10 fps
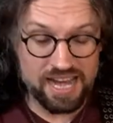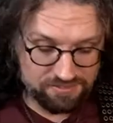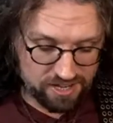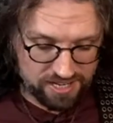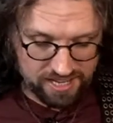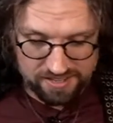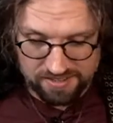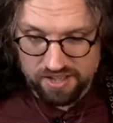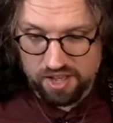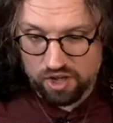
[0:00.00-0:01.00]
Eddie Van
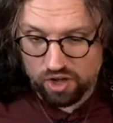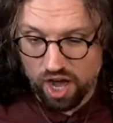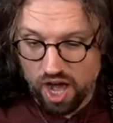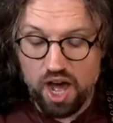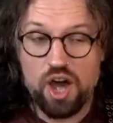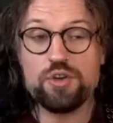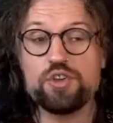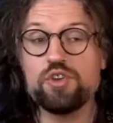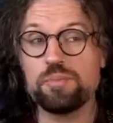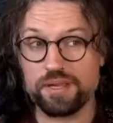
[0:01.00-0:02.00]
Halen,
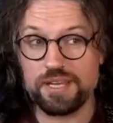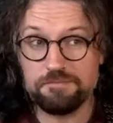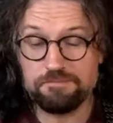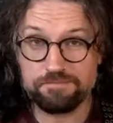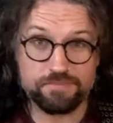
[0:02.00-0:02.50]
arguably,